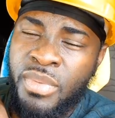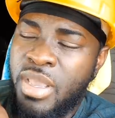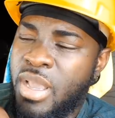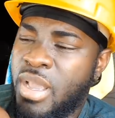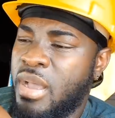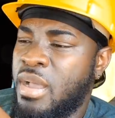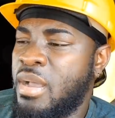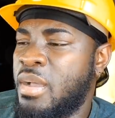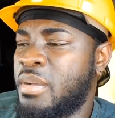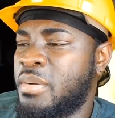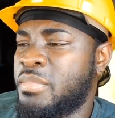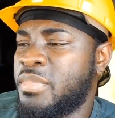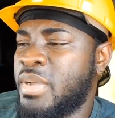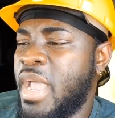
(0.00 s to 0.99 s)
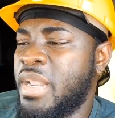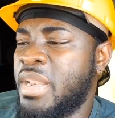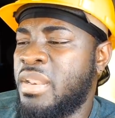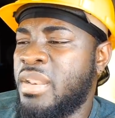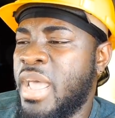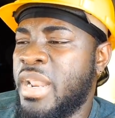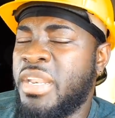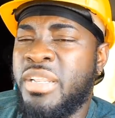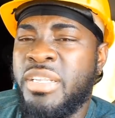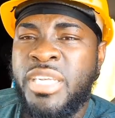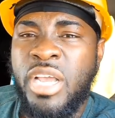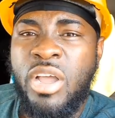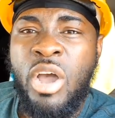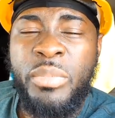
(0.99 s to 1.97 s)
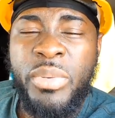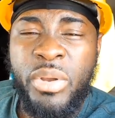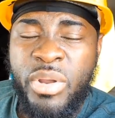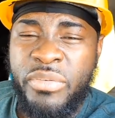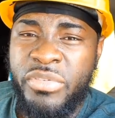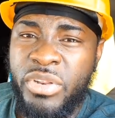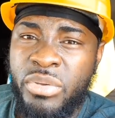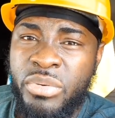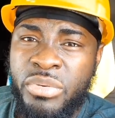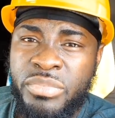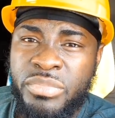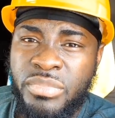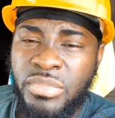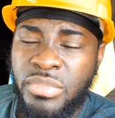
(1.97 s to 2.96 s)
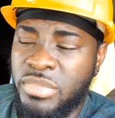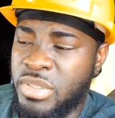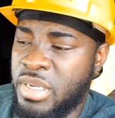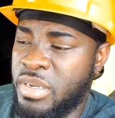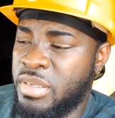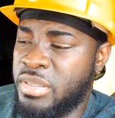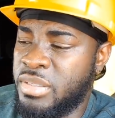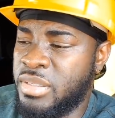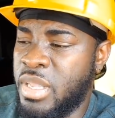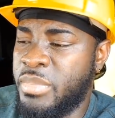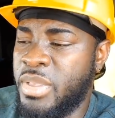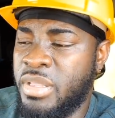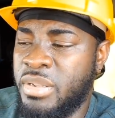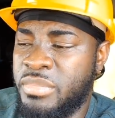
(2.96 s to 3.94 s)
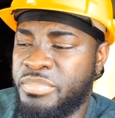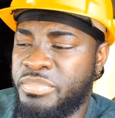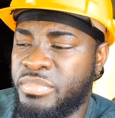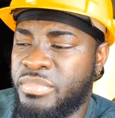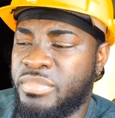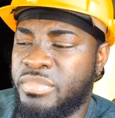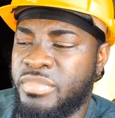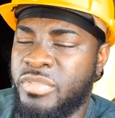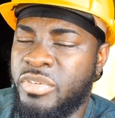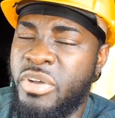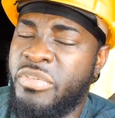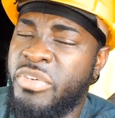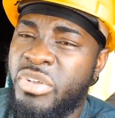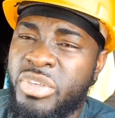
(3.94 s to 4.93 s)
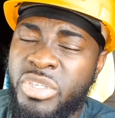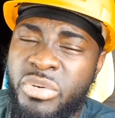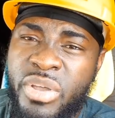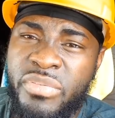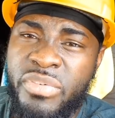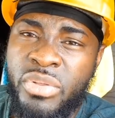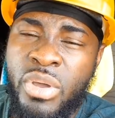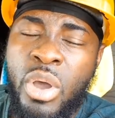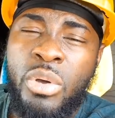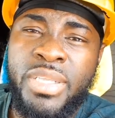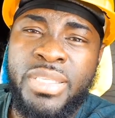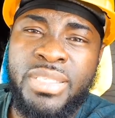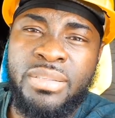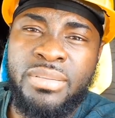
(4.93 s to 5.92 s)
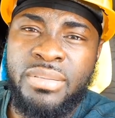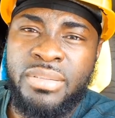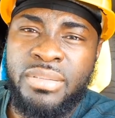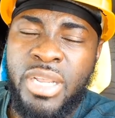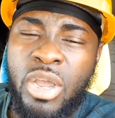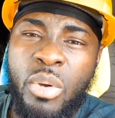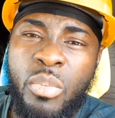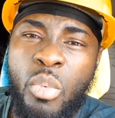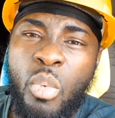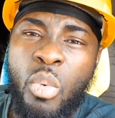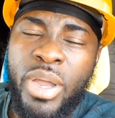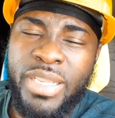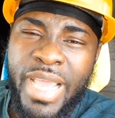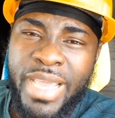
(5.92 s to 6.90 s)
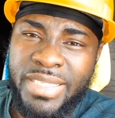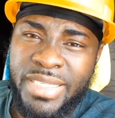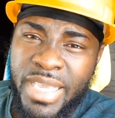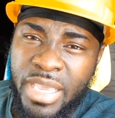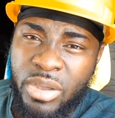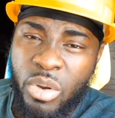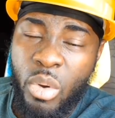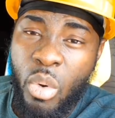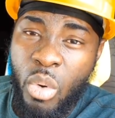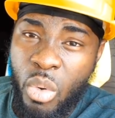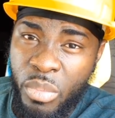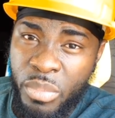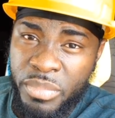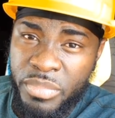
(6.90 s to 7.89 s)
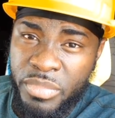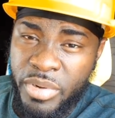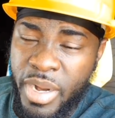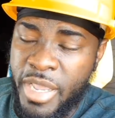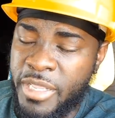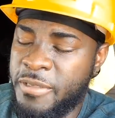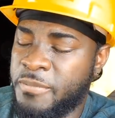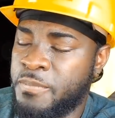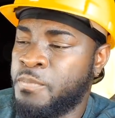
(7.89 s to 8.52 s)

Um, I didn't, I didn't check up the revenue because I mean, revenue is a revenue. I only check up what I take home, right?